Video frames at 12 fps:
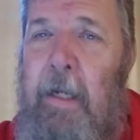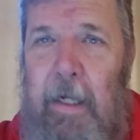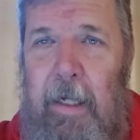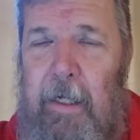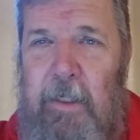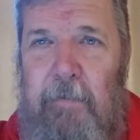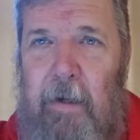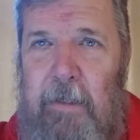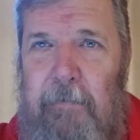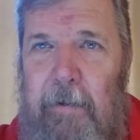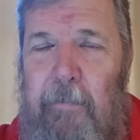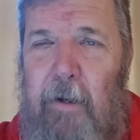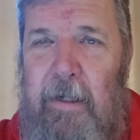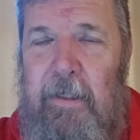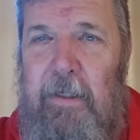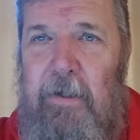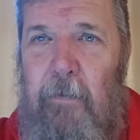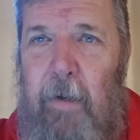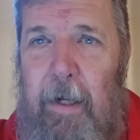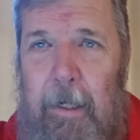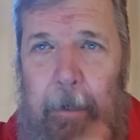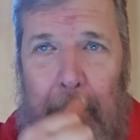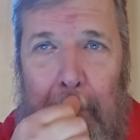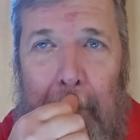It is must be present to
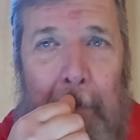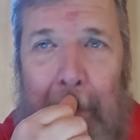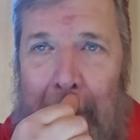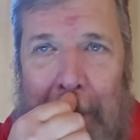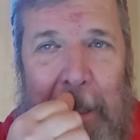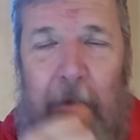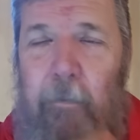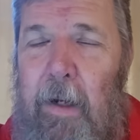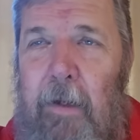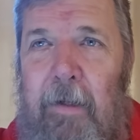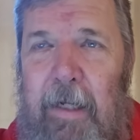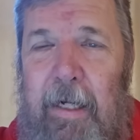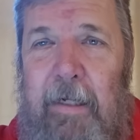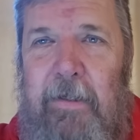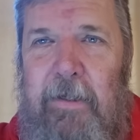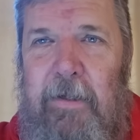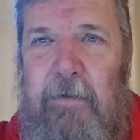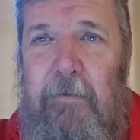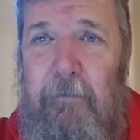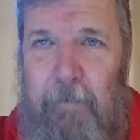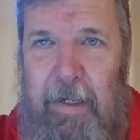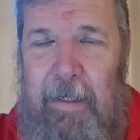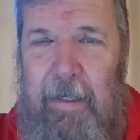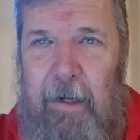win. You will need to
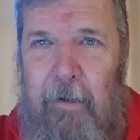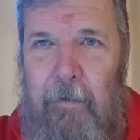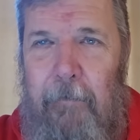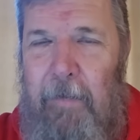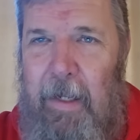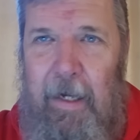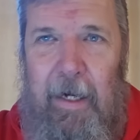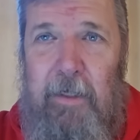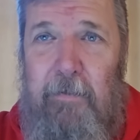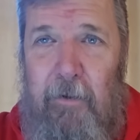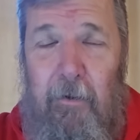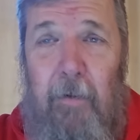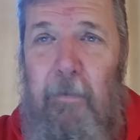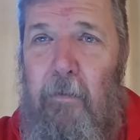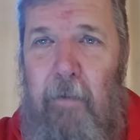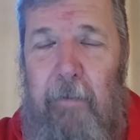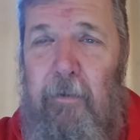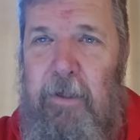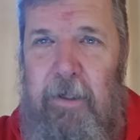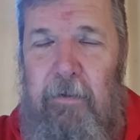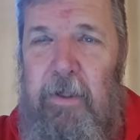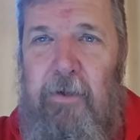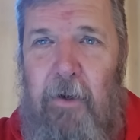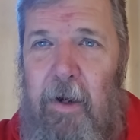be there. And as per normal, we will
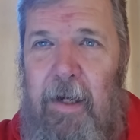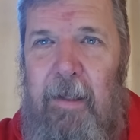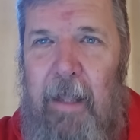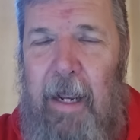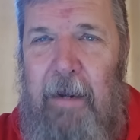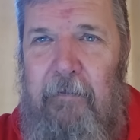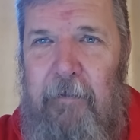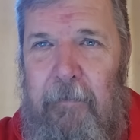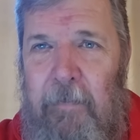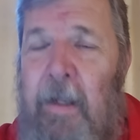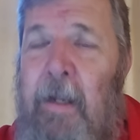do the drawing live.